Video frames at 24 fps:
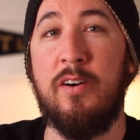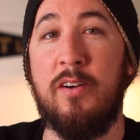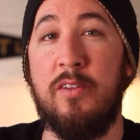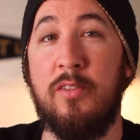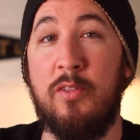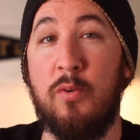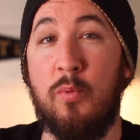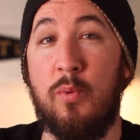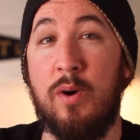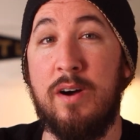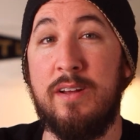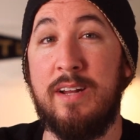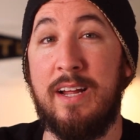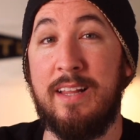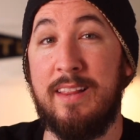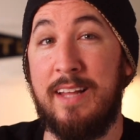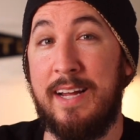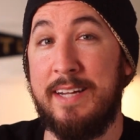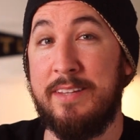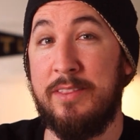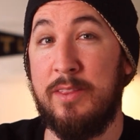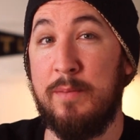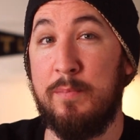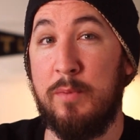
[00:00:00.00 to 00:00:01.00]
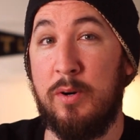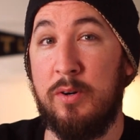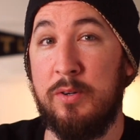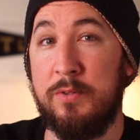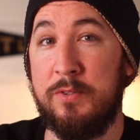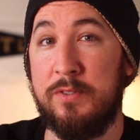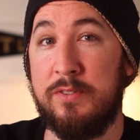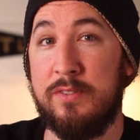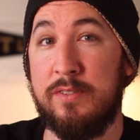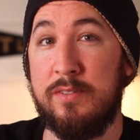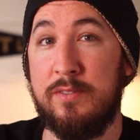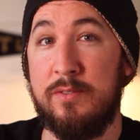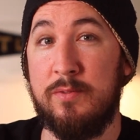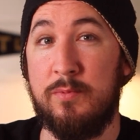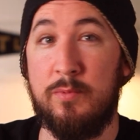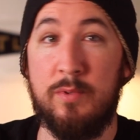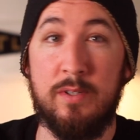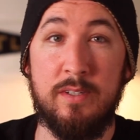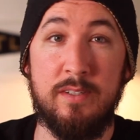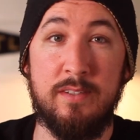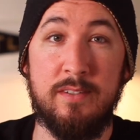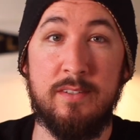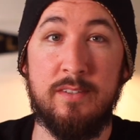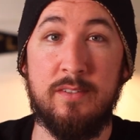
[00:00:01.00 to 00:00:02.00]
The one I liked the most
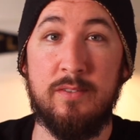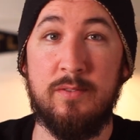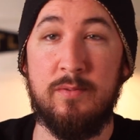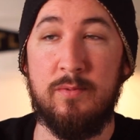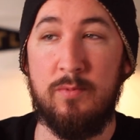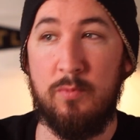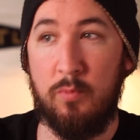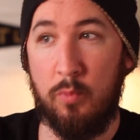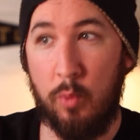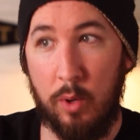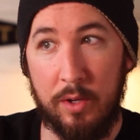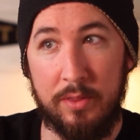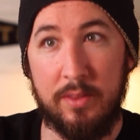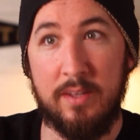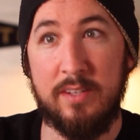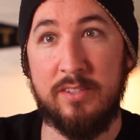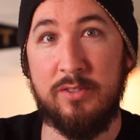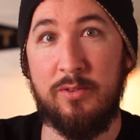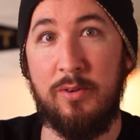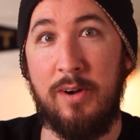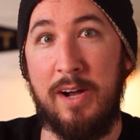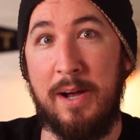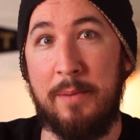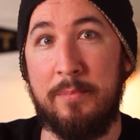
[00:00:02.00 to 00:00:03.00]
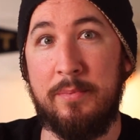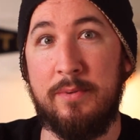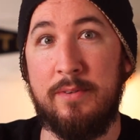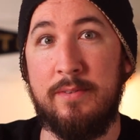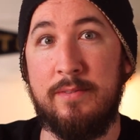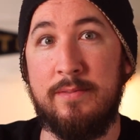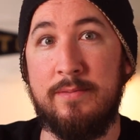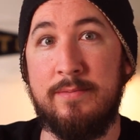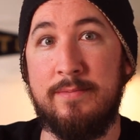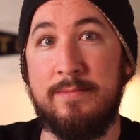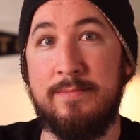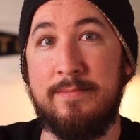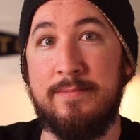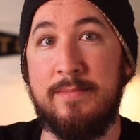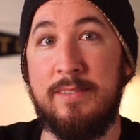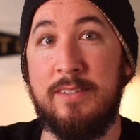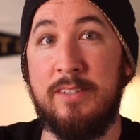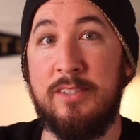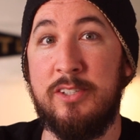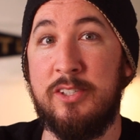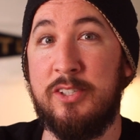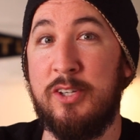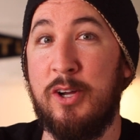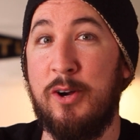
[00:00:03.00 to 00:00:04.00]
was What the Scrap.
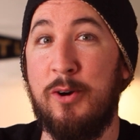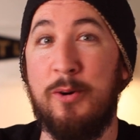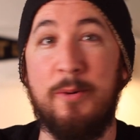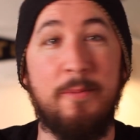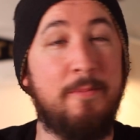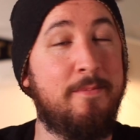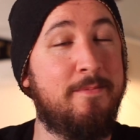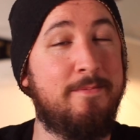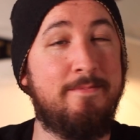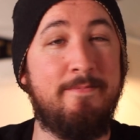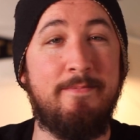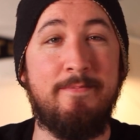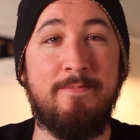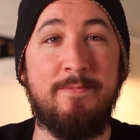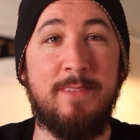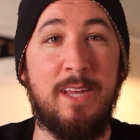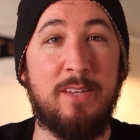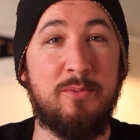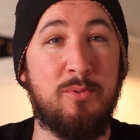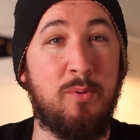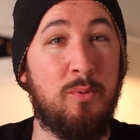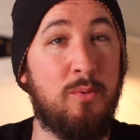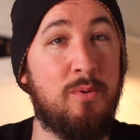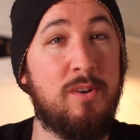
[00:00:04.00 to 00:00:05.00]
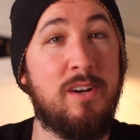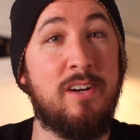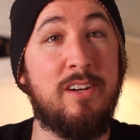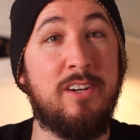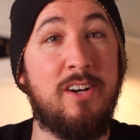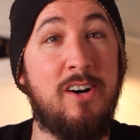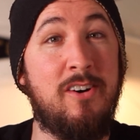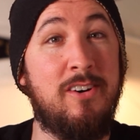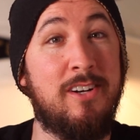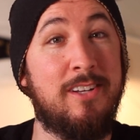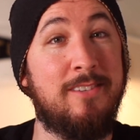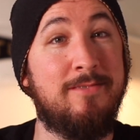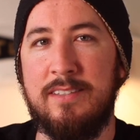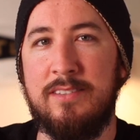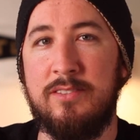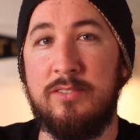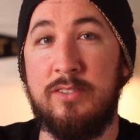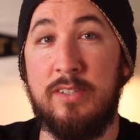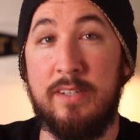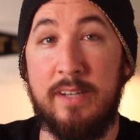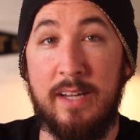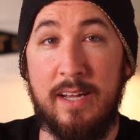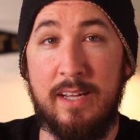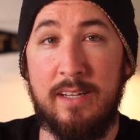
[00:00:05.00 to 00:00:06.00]
So that's what we're gonna call it.
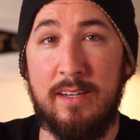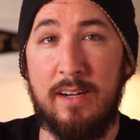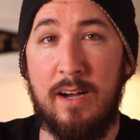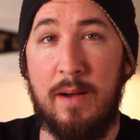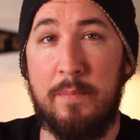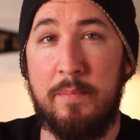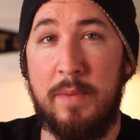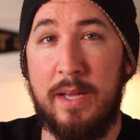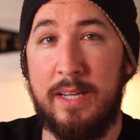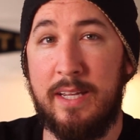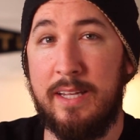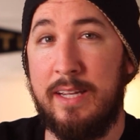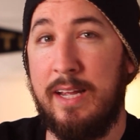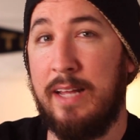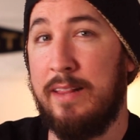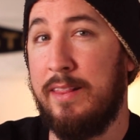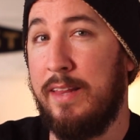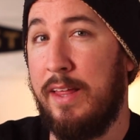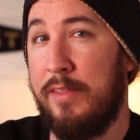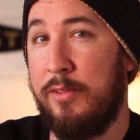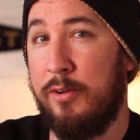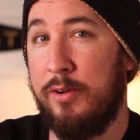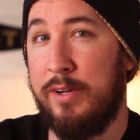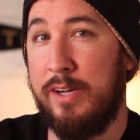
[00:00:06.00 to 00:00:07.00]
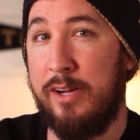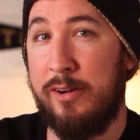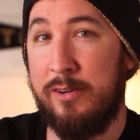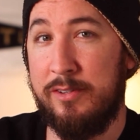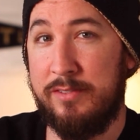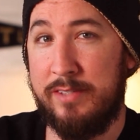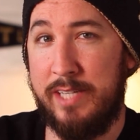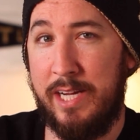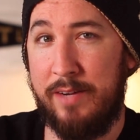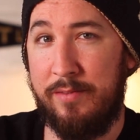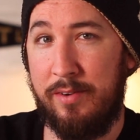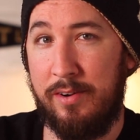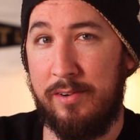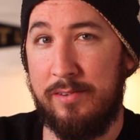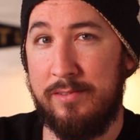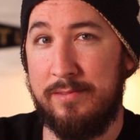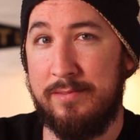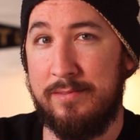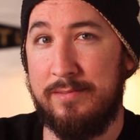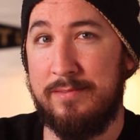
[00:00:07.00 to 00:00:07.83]
Today, I'm making a leather ear saver.